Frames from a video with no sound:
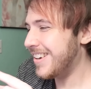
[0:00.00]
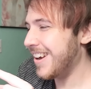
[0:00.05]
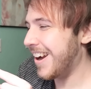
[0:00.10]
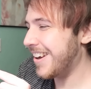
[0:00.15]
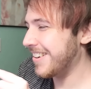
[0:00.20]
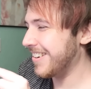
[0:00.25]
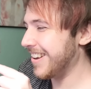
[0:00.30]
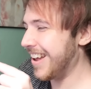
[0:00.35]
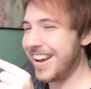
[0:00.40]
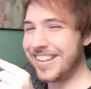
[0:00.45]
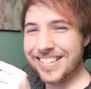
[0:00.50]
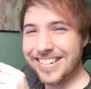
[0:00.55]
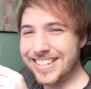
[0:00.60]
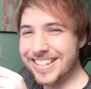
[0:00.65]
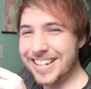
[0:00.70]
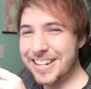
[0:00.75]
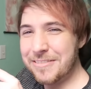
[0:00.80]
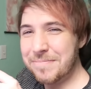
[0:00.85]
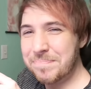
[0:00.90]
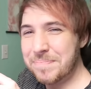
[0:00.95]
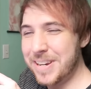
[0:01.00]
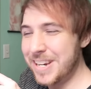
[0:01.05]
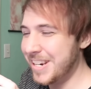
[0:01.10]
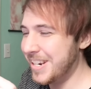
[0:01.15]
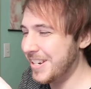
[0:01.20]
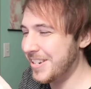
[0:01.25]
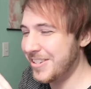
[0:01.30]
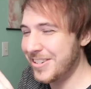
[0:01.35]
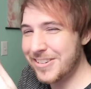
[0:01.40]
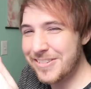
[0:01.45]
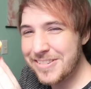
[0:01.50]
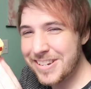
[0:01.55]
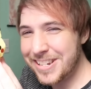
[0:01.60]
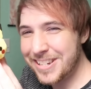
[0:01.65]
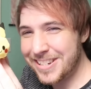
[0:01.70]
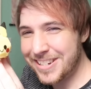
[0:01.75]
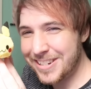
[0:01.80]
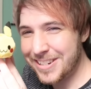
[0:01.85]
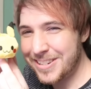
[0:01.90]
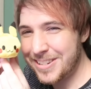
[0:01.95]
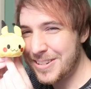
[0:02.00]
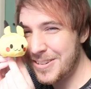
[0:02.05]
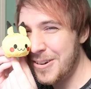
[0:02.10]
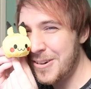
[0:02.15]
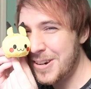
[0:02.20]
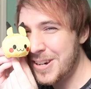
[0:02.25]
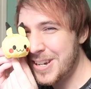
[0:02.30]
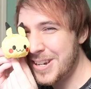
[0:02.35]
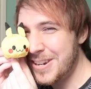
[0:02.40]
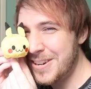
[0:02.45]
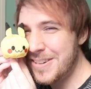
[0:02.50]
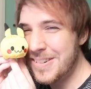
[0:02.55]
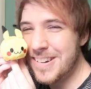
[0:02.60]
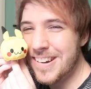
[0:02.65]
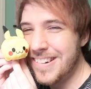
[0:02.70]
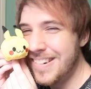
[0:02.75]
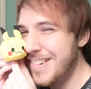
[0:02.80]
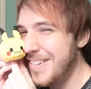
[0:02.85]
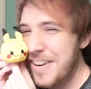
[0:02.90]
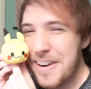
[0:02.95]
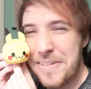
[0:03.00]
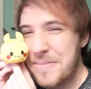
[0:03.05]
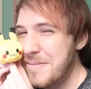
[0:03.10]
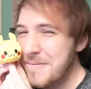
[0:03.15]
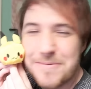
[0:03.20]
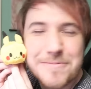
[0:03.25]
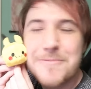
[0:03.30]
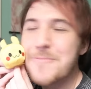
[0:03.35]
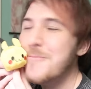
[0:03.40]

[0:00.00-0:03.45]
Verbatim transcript: Kinda like this little Pikachu, he's just so cute, I love